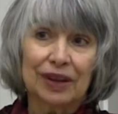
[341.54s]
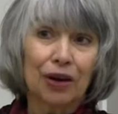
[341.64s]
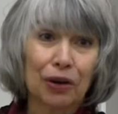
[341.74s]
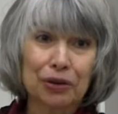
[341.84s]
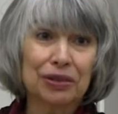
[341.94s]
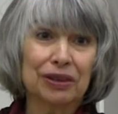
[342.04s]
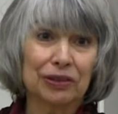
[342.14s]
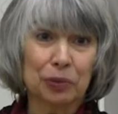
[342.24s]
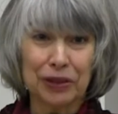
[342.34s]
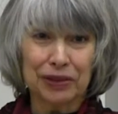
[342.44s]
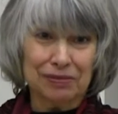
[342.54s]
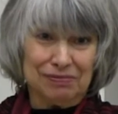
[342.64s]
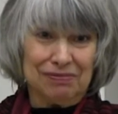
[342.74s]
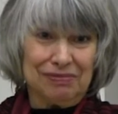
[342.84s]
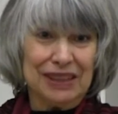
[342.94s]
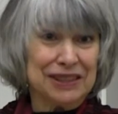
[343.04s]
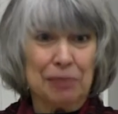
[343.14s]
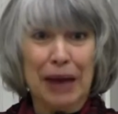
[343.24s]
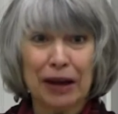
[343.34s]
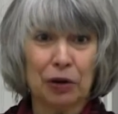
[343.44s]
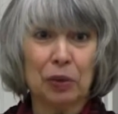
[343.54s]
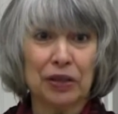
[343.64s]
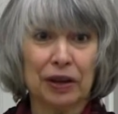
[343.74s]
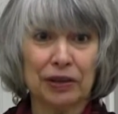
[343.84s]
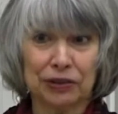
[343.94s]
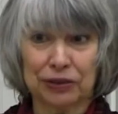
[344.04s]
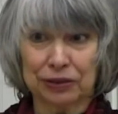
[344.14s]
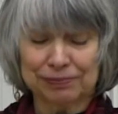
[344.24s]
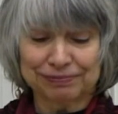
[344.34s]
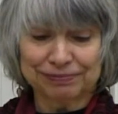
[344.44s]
Earth is what is the matter with us